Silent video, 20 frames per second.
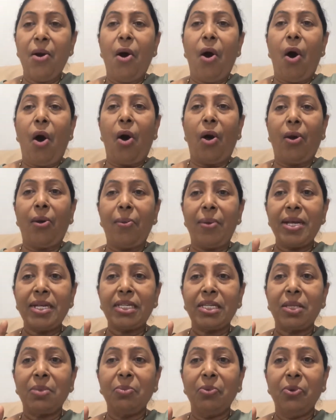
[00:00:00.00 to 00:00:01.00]
Always
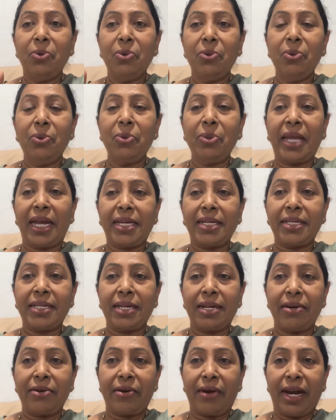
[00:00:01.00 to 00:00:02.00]
smooth
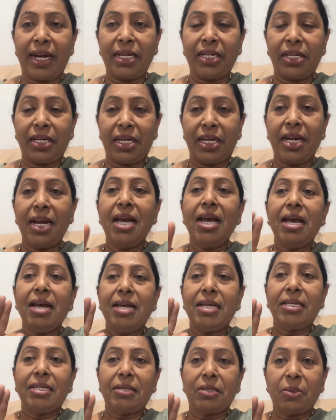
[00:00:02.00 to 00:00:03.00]
acceleration.
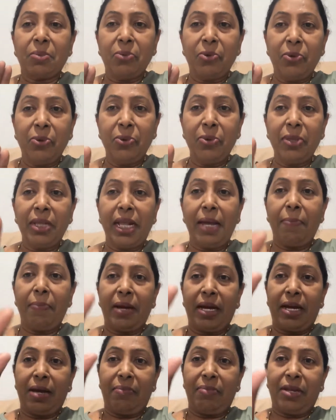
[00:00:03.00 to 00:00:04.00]
Smoothly
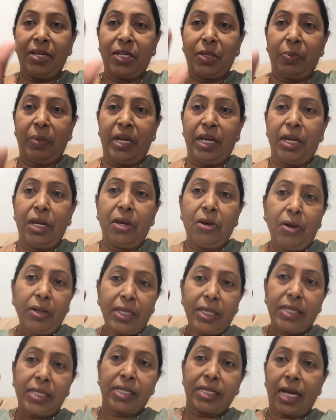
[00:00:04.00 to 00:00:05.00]
pick up the speed, not
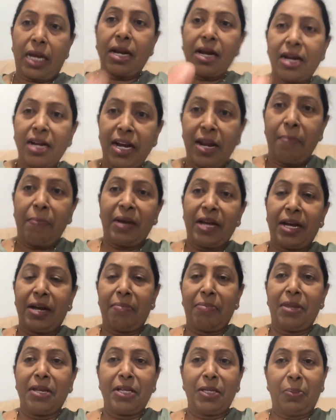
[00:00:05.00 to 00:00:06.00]
suddenly pick up
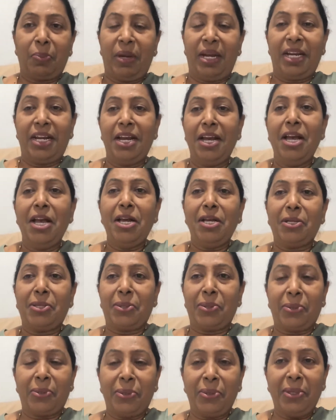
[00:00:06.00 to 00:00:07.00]
the speed.
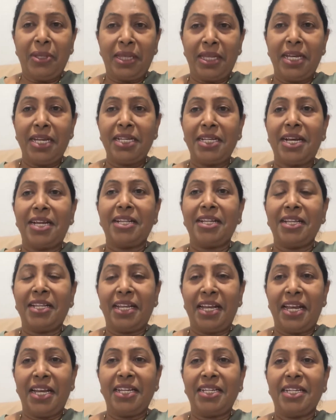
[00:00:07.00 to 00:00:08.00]
So these are the
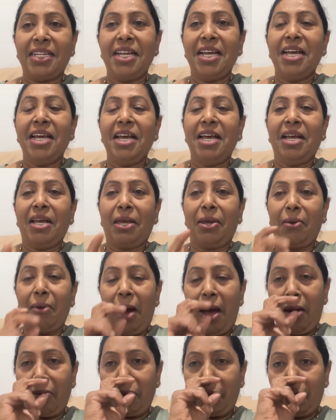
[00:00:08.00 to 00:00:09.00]
things you
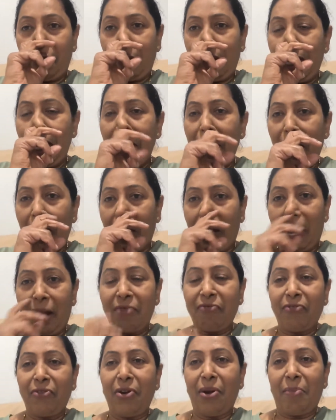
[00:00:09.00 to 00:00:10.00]
have to be
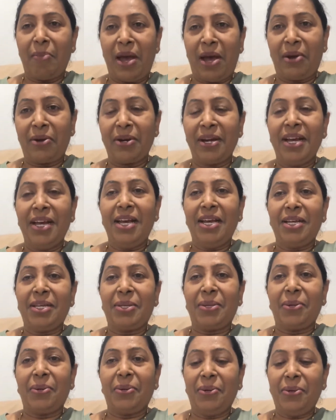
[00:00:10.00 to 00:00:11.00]
careful about.
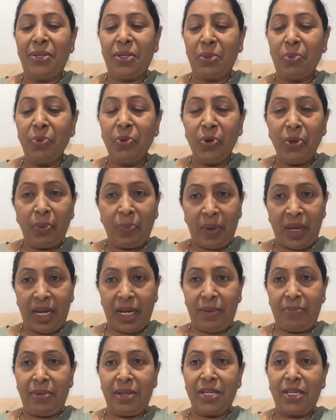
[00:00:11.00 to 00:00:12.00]
So smooth pick
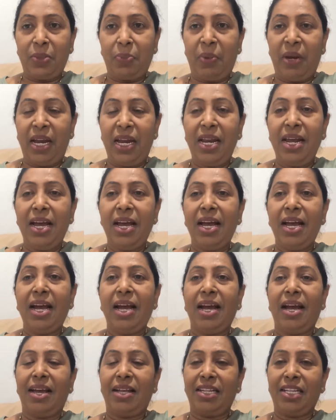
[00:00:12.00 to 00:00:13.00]
up the speed
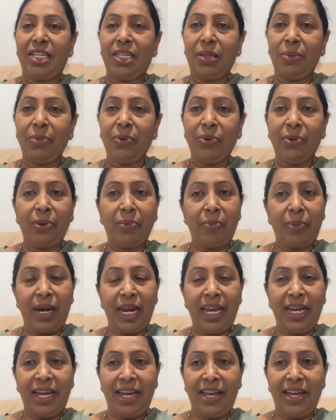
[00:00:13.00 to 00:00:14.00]
and smooth
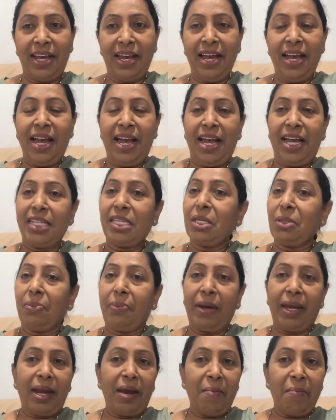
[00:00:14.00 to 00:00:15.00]
braking. It's
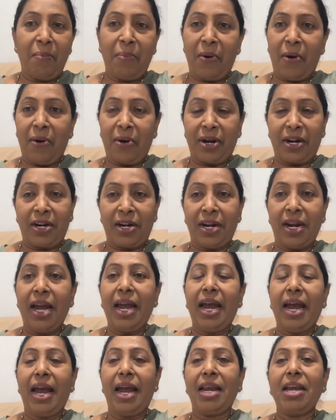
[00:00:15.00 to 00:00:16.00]
very important.
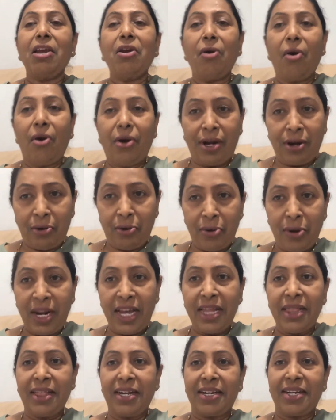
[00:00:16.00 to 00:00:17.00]
And not only
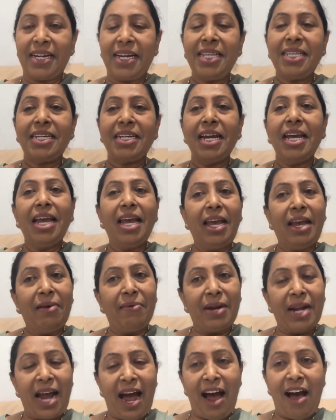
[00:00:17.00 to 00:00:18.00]
in the test,
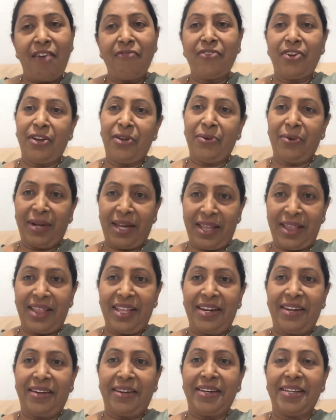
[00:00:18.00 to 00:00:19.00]
even after you get the
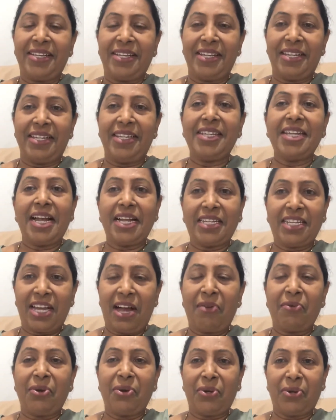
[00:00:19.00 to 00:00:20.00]
license, that's how
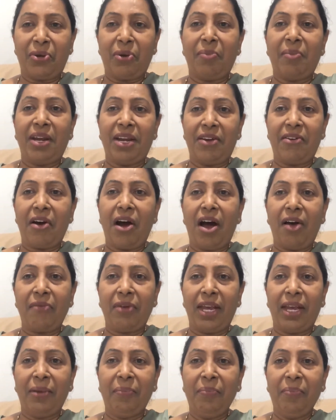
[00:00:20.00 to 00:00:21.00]
you should be driving.